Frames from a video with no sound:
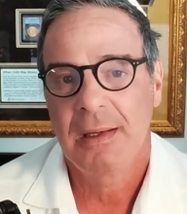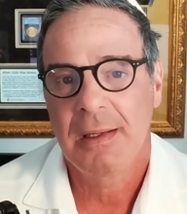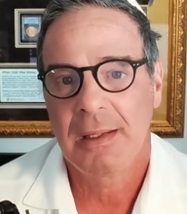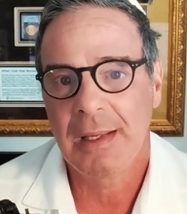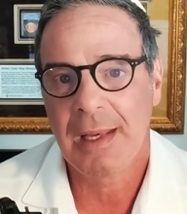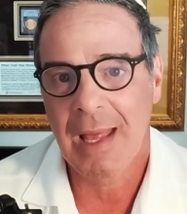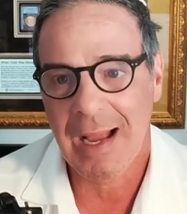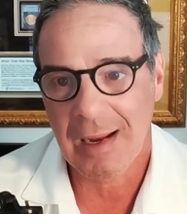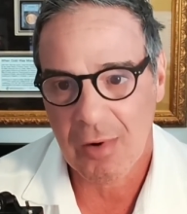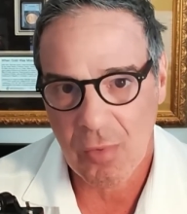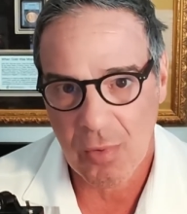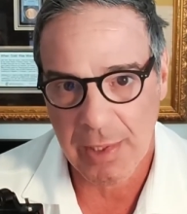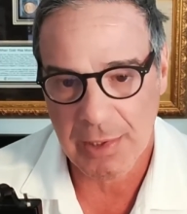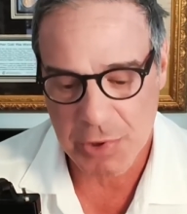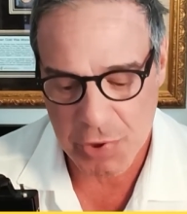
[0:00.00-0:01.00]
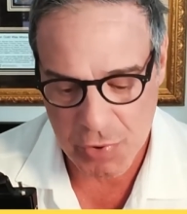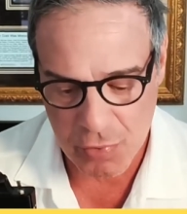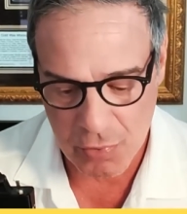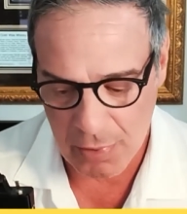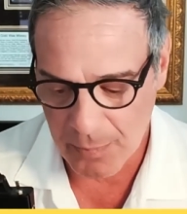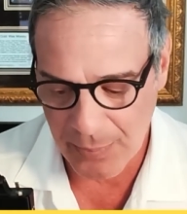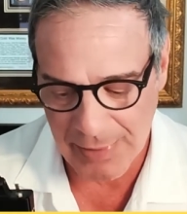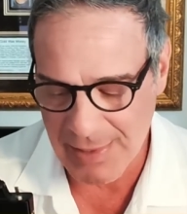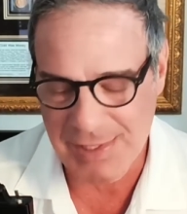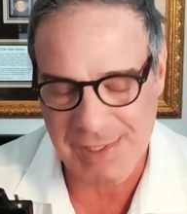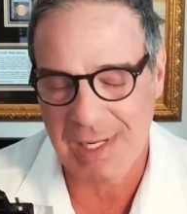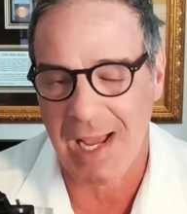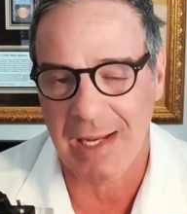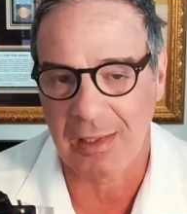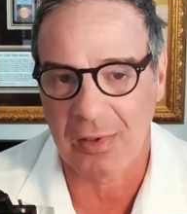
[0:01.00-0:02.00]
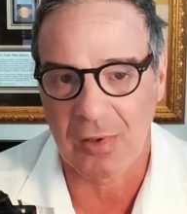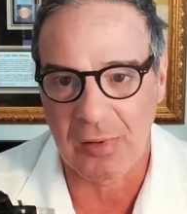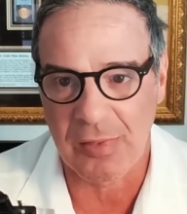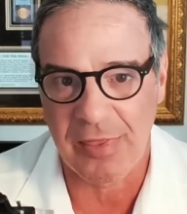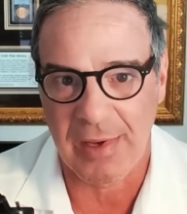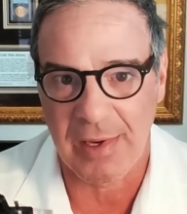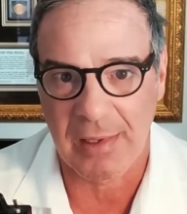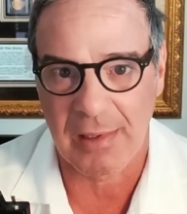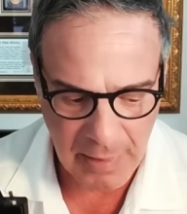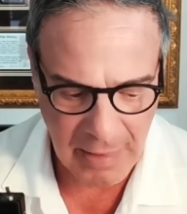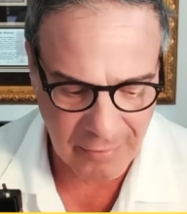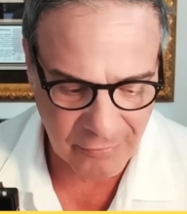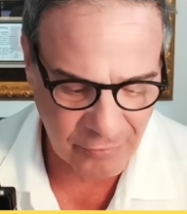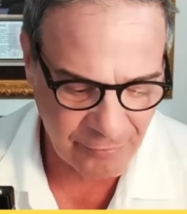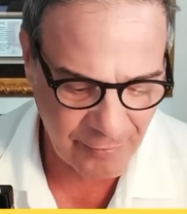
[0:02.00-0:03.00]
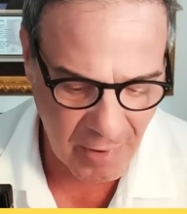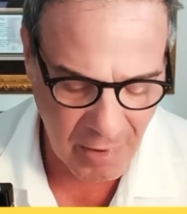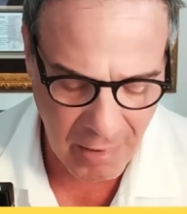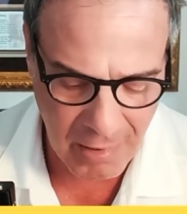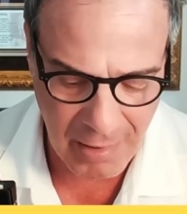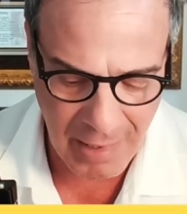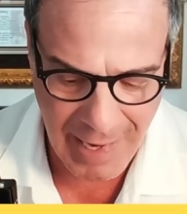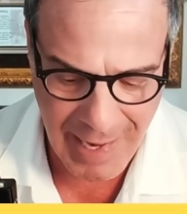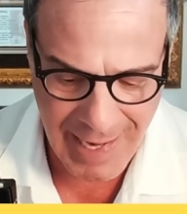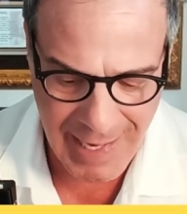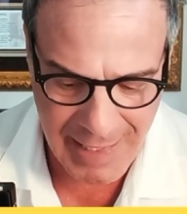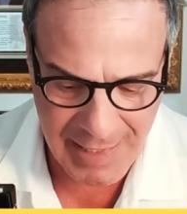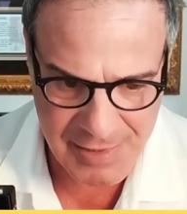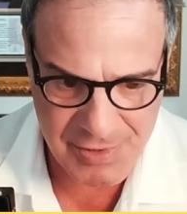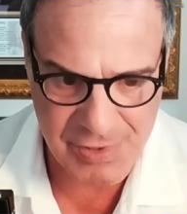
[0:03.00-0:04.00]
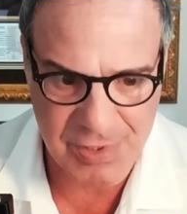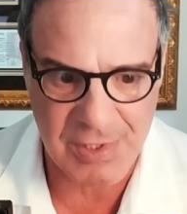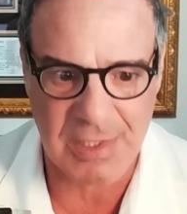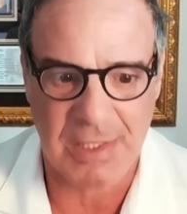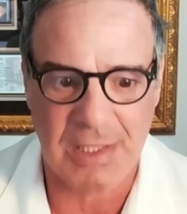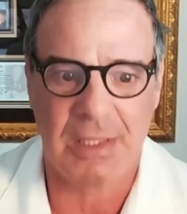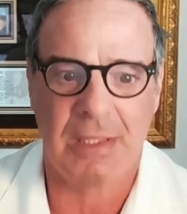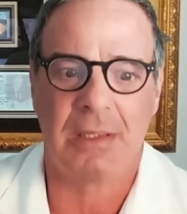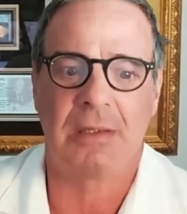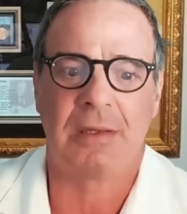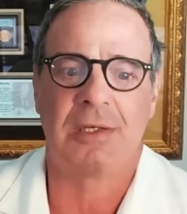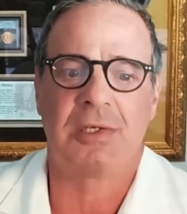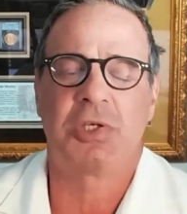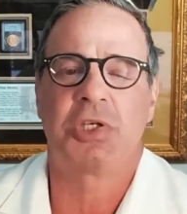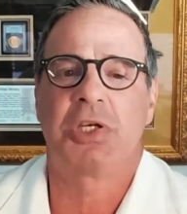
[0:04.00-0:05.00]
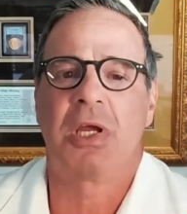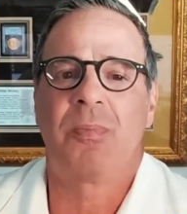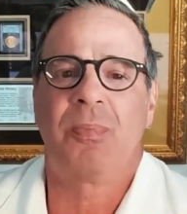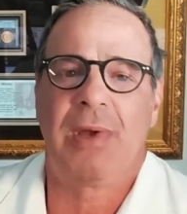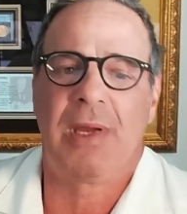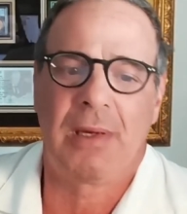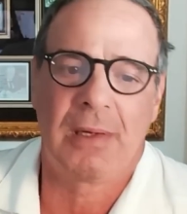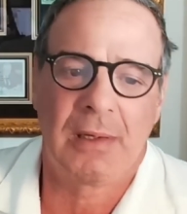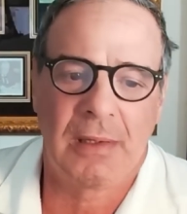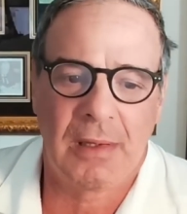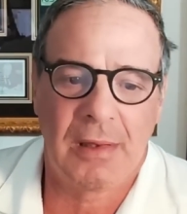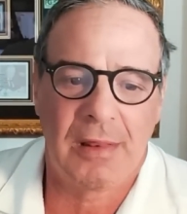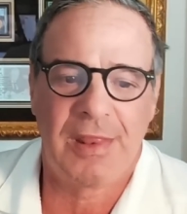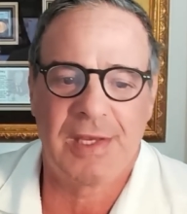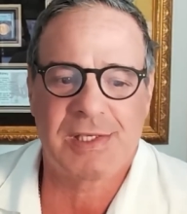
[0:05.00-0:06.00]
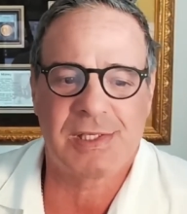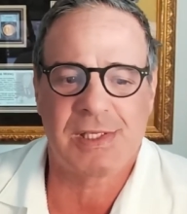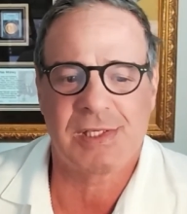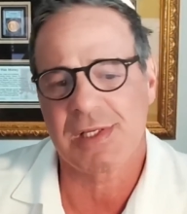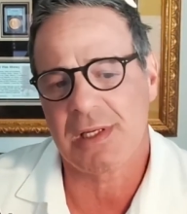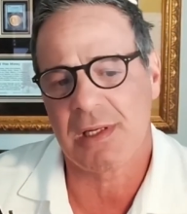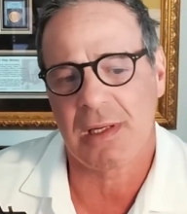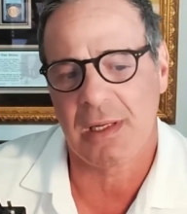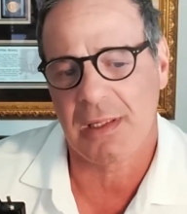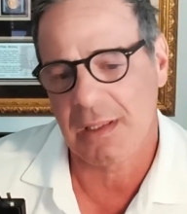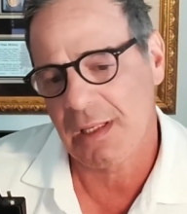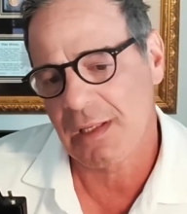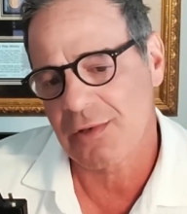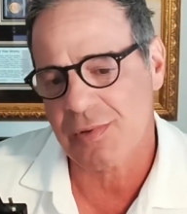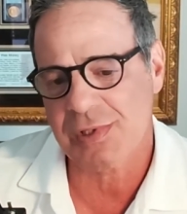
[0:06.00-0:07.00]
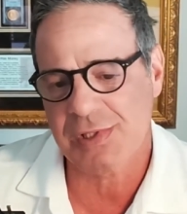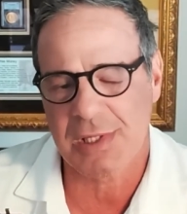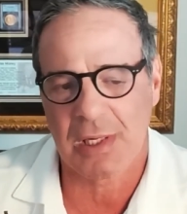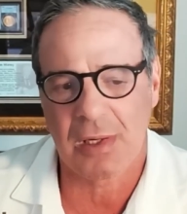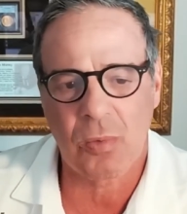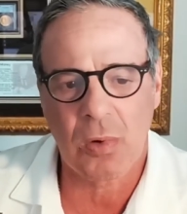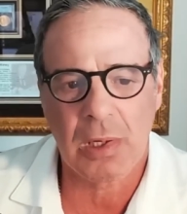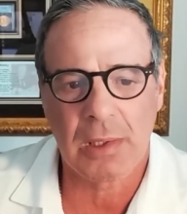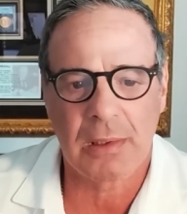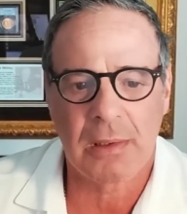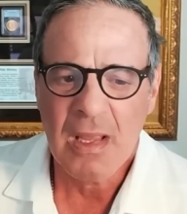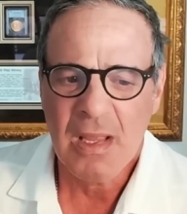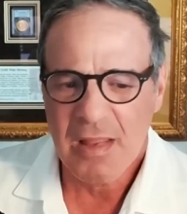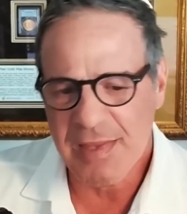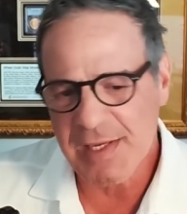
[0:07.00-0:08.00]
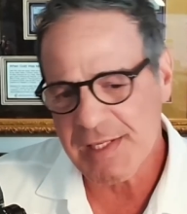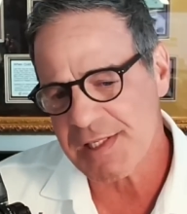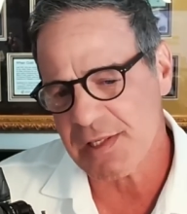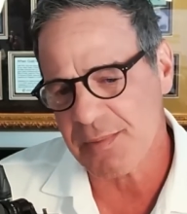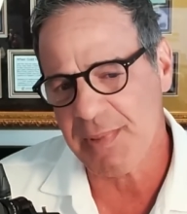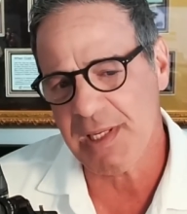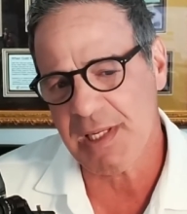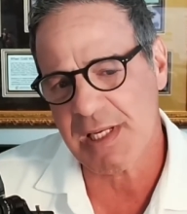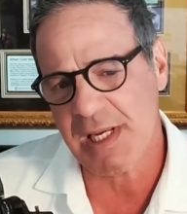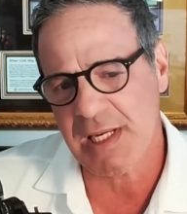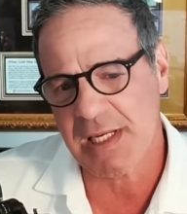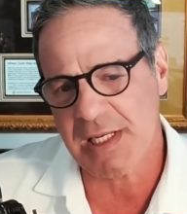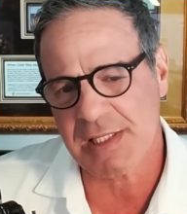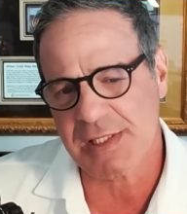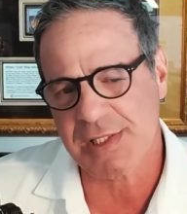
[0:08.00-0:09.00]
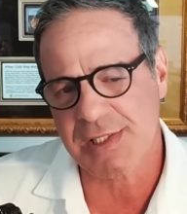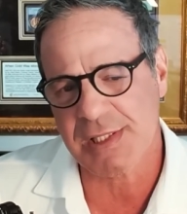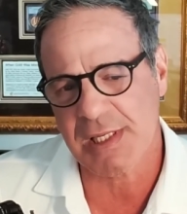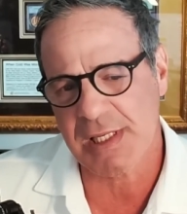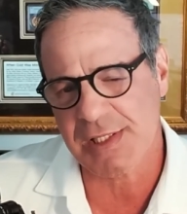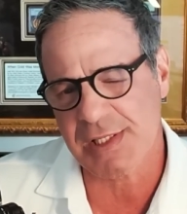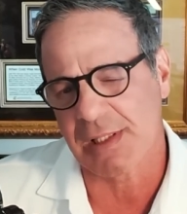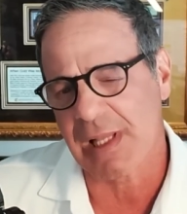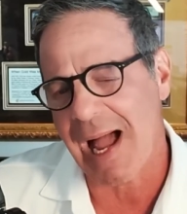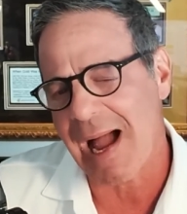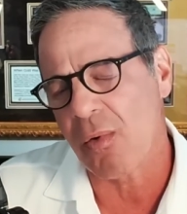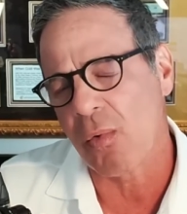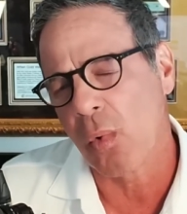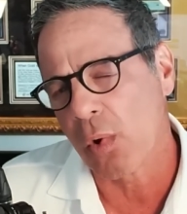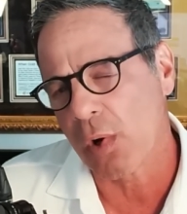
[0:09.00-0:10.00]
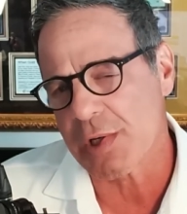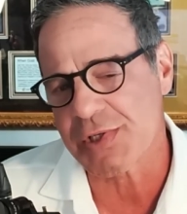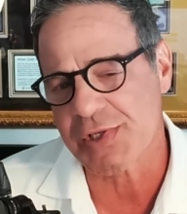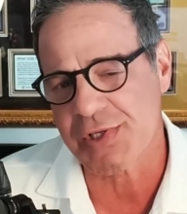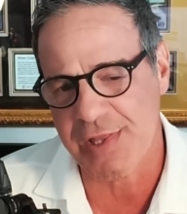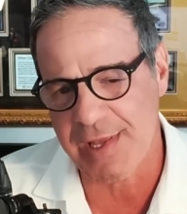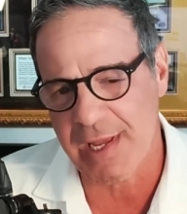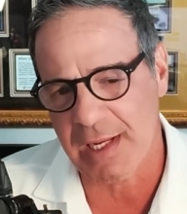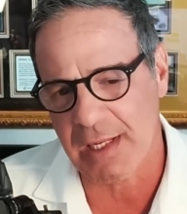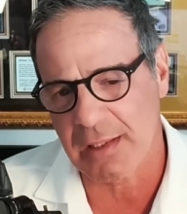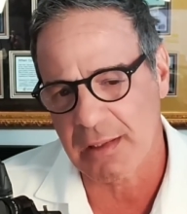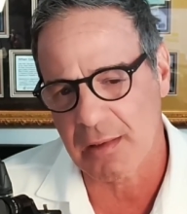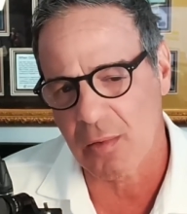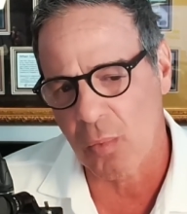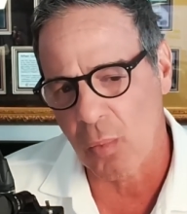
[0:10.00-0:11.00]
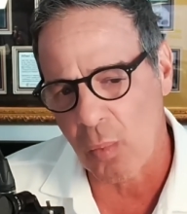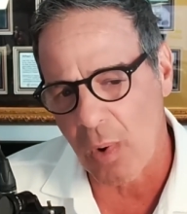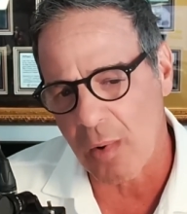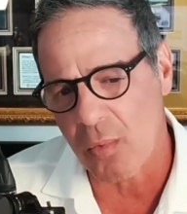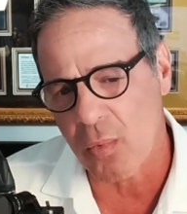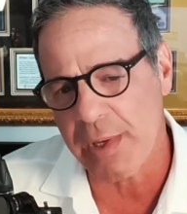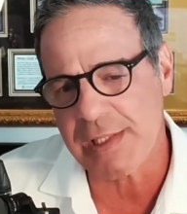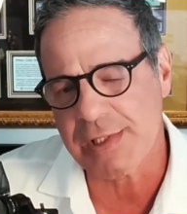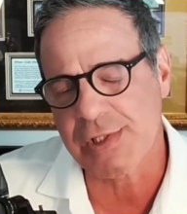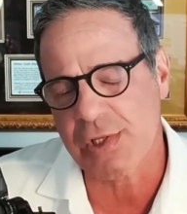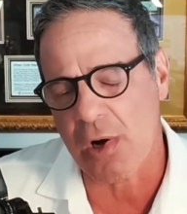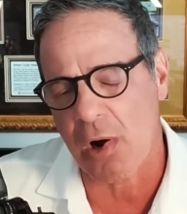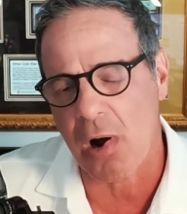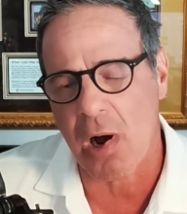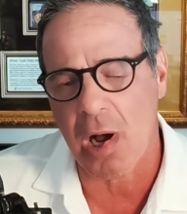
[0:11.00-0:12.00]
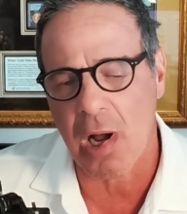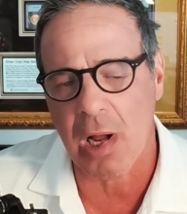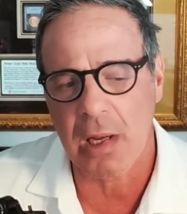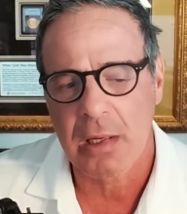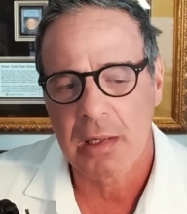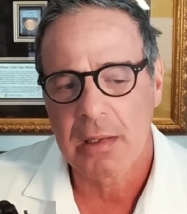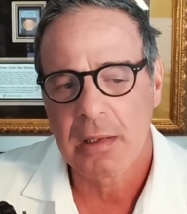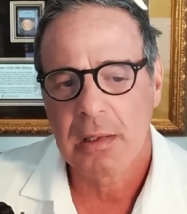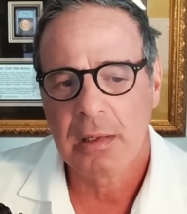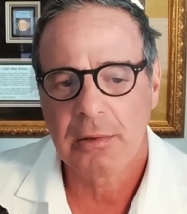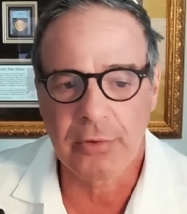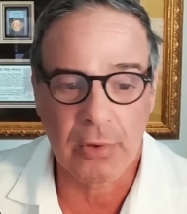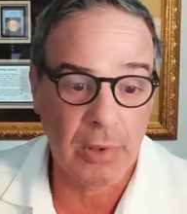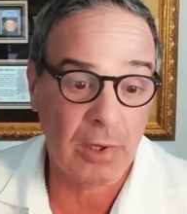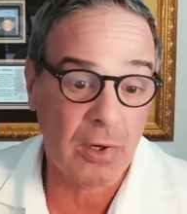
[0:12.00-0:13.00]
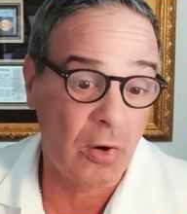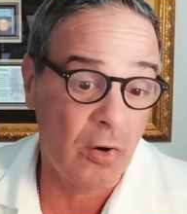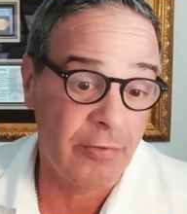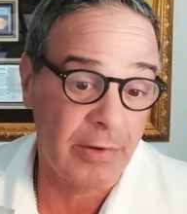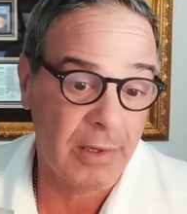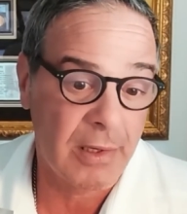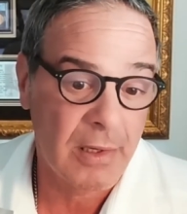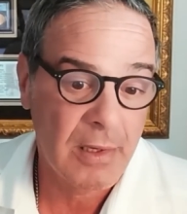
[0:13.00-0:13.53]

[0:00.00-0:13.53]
Not quite sure, but it's not a good thing. As far as the shipping, this is an interesting one. This to me is a lot worse than what we saw during COVID.